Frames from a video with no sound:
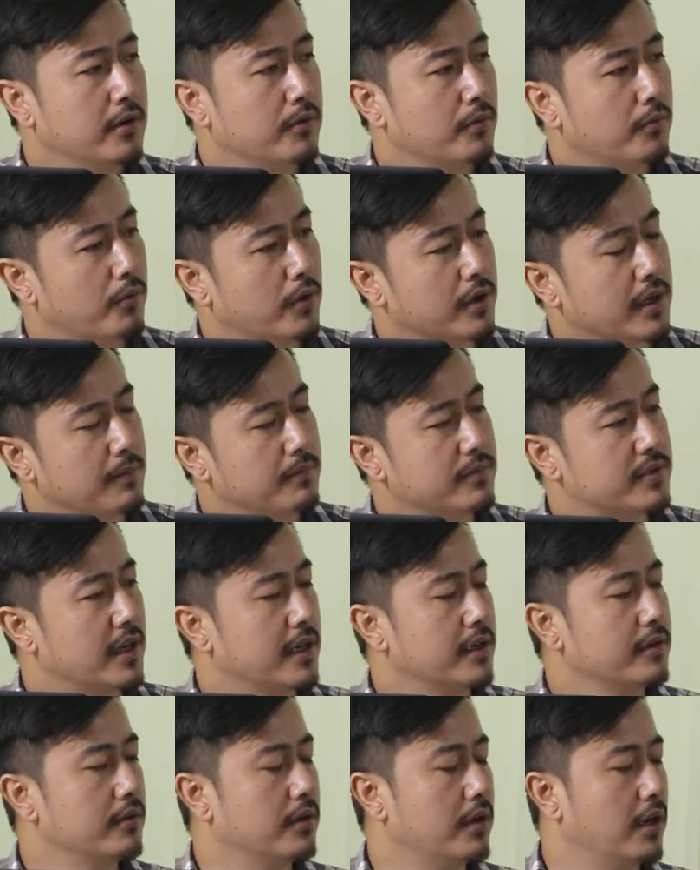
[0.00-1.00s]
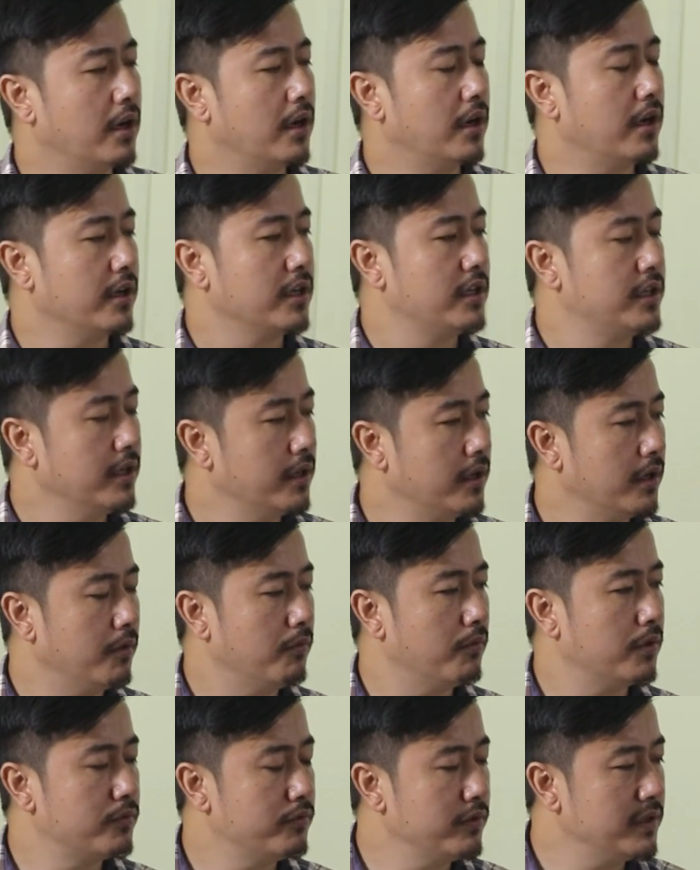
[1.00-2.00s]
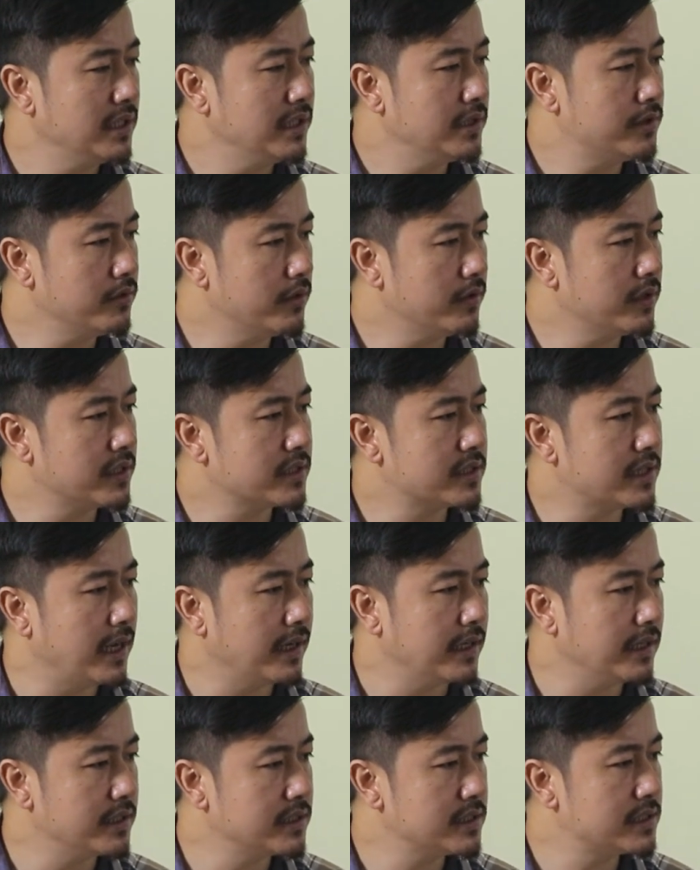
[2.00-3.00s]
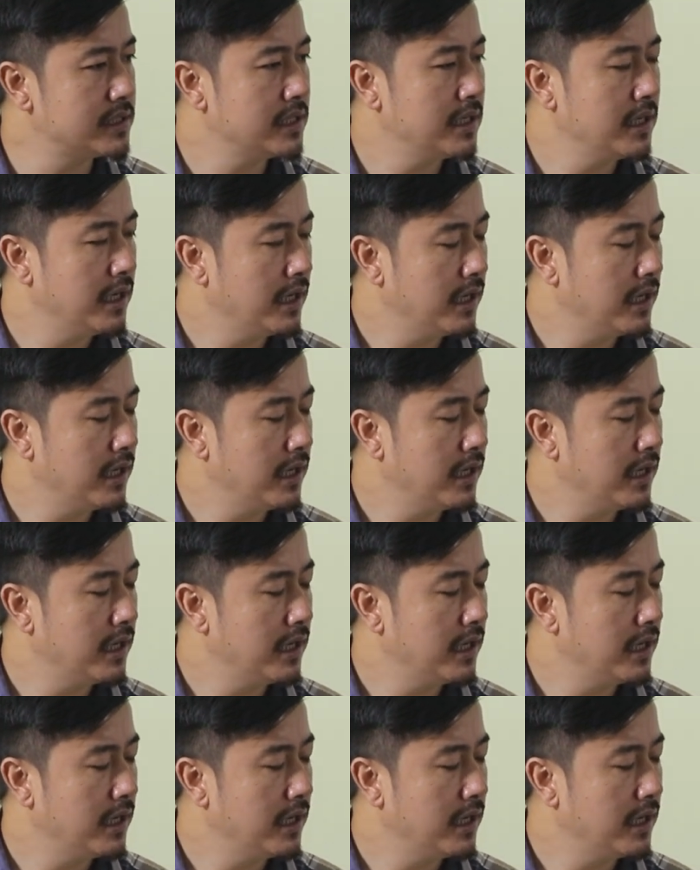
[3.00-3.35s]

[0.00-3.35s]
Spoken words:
What I'm trying here, what we need to understand is,